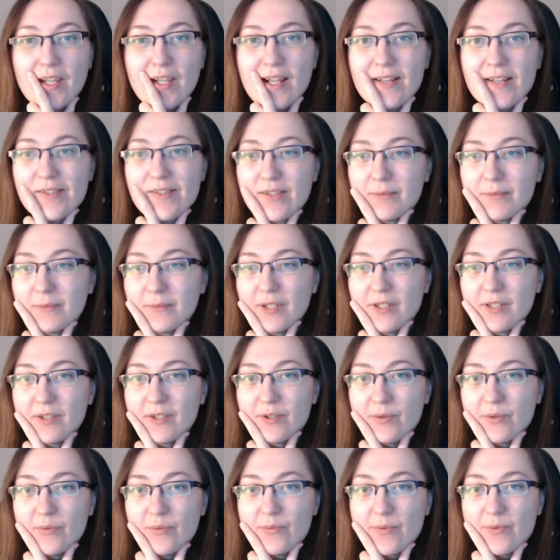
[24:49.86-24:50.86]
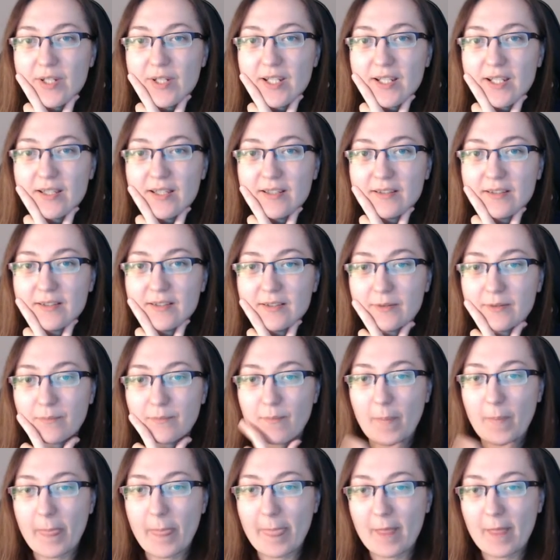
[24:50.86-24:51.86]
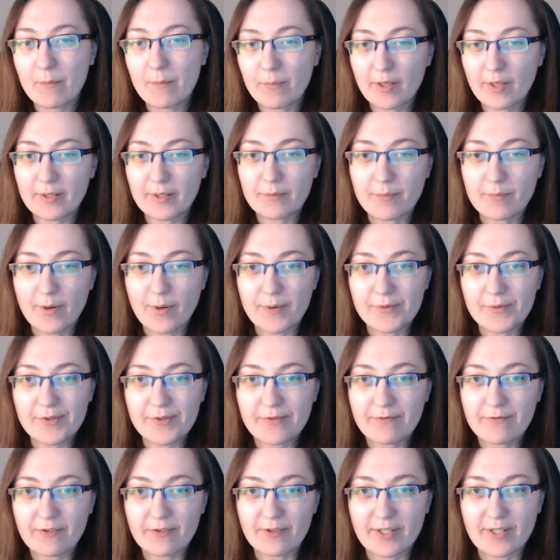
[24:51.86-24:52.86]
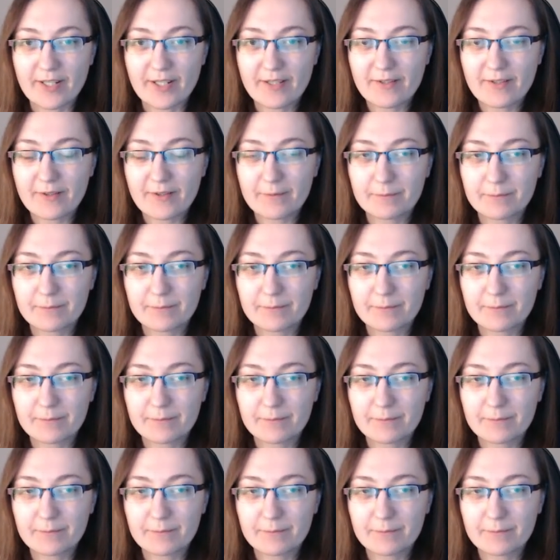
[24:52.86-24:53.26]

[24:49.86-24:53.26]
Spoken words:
so I'm going to read the blog post for this.